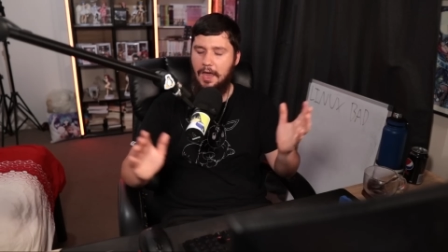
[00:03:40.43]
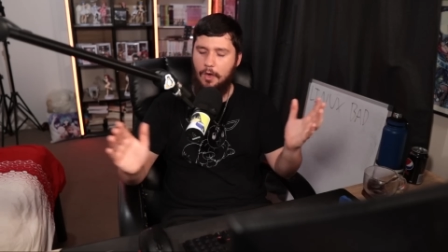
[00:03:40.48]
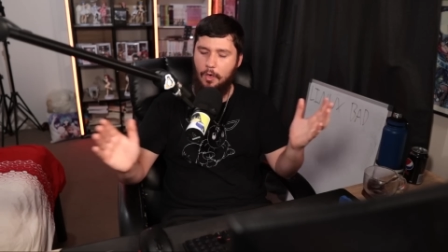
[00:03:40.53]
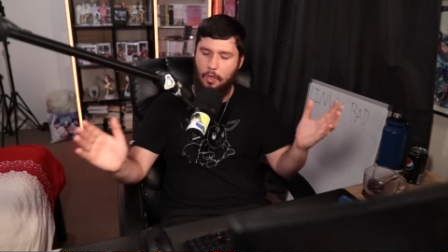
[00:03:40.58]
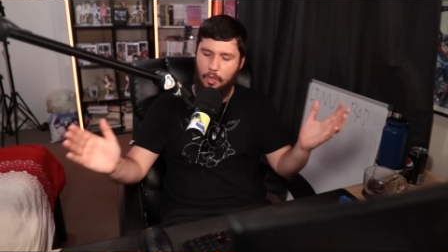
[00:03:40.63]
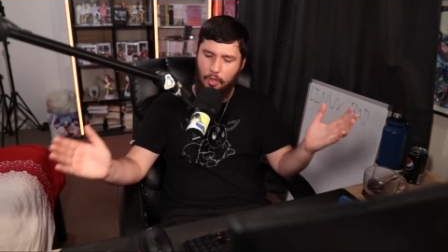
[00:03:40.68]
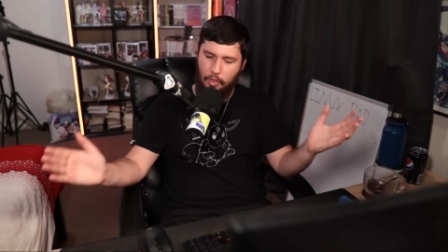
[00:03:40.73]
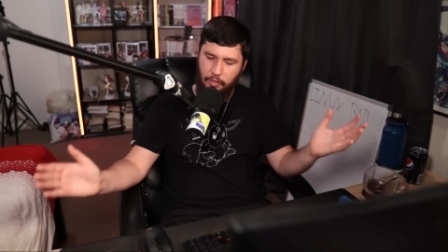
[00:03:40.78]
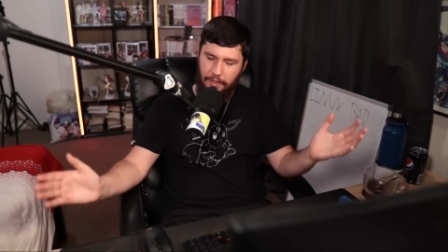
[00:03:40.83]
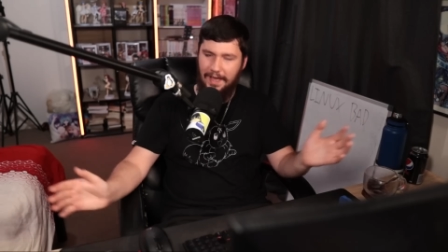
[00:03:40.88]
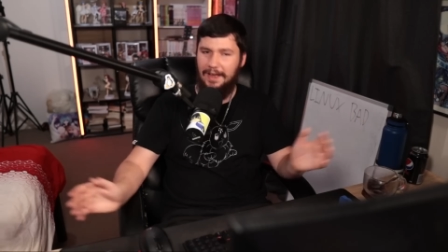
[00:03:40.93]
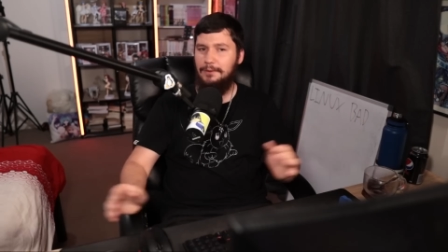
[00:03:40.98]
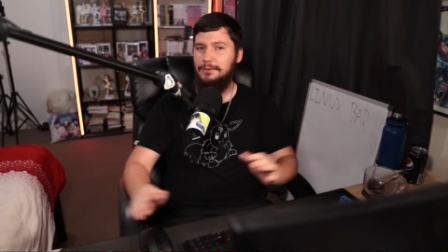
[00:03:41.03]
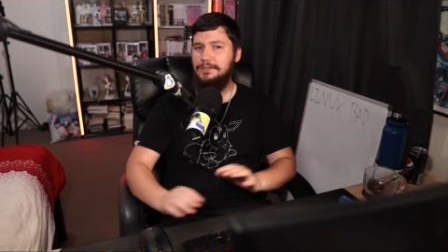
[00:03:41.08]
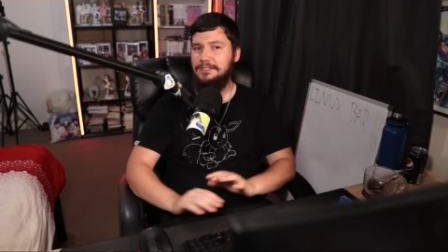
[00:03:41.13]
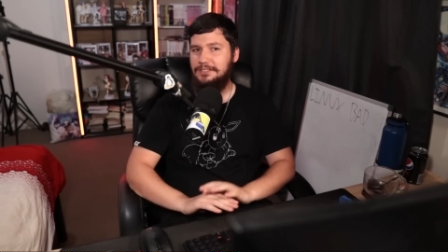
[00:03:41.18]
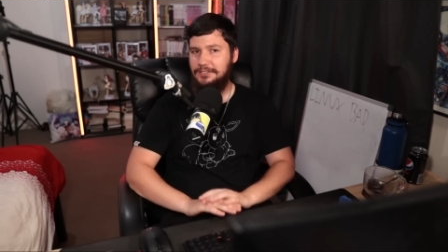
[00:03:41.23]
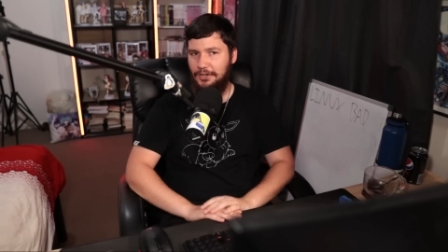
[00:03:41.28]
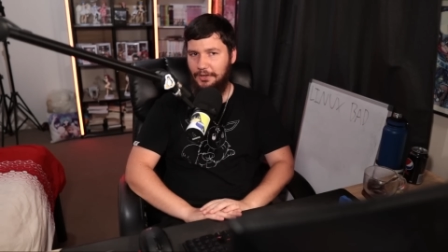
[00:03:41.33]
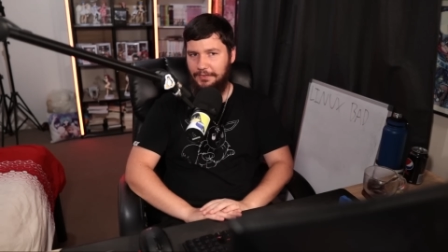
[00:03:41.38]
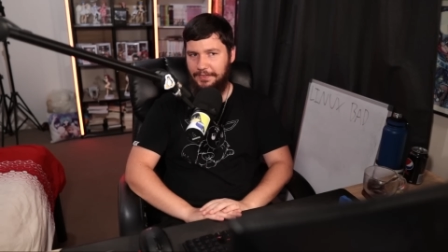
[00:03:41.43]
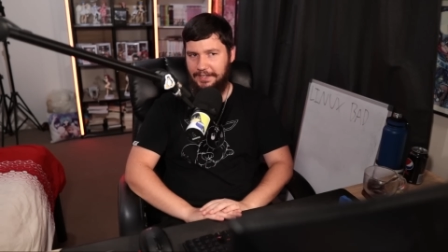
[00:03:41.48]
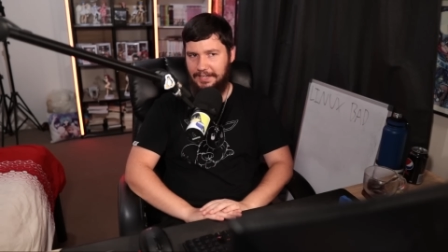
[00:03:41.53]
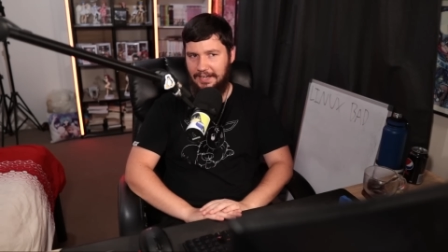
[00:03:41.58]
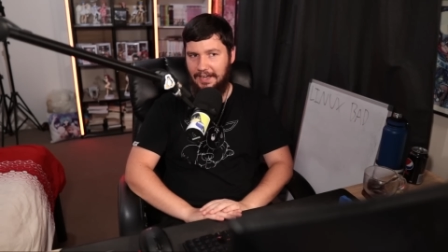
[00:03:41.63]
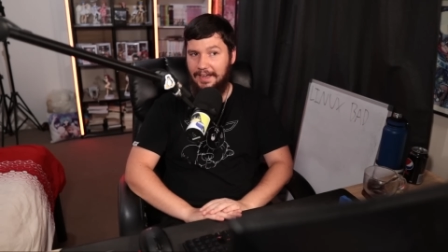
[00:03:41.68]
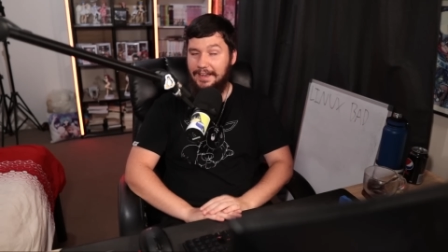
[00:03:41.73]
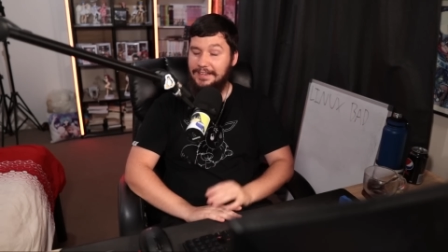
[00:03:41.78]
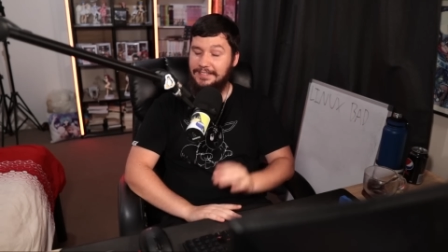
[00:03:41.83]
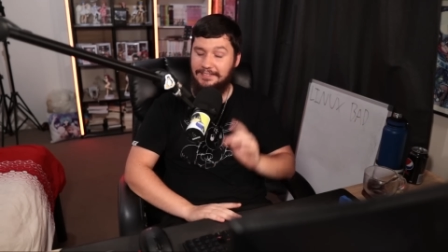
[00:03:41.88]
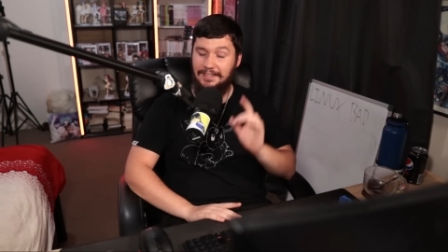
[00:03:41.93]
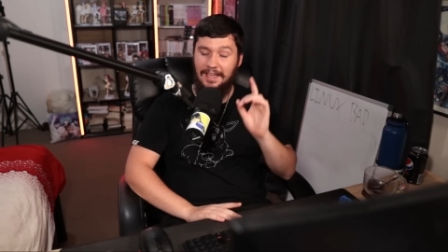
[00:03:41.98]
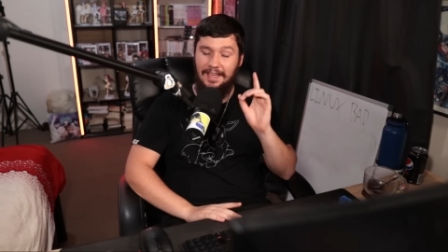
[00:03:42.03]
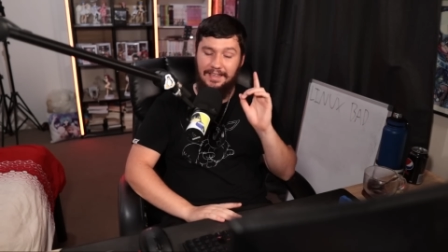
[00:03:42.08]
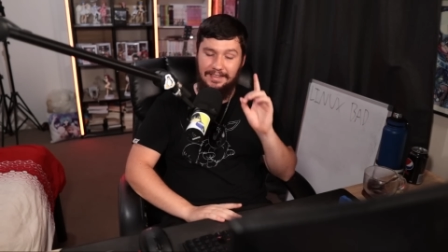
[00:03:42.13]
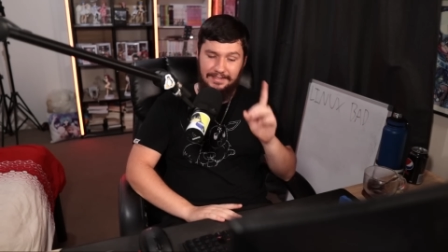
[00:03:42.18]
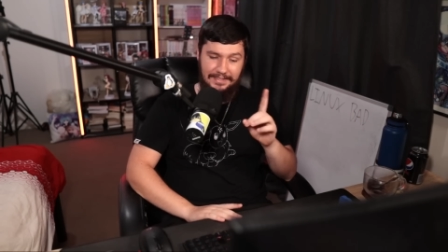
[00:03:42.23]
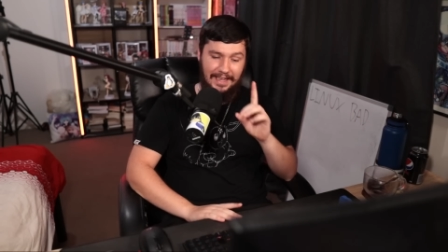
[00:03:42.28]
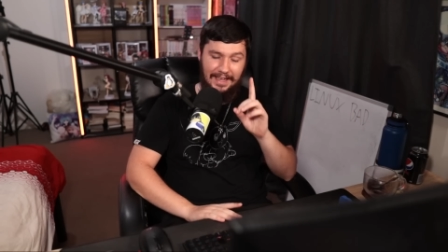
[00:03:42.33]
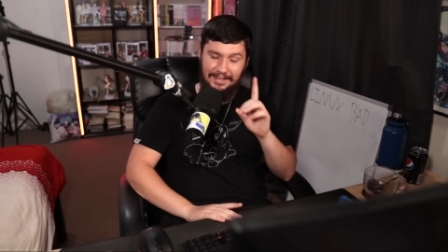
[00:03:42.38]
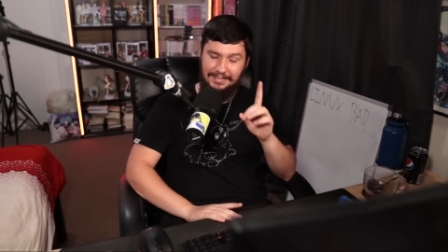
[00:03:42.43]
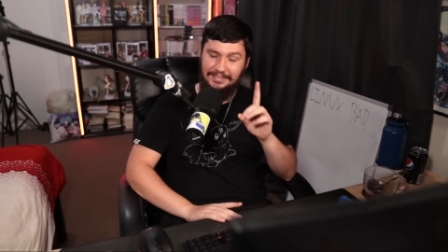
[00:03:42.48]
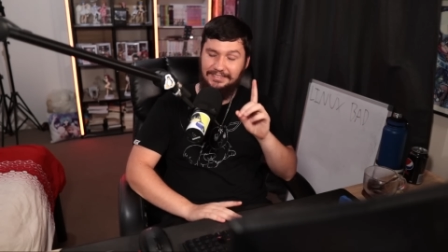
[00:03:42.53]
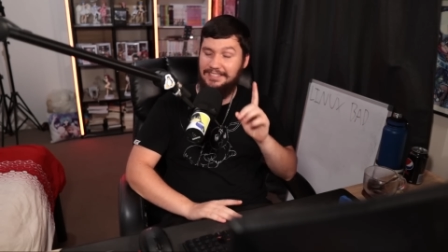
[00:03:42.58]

that was not the case. Yes,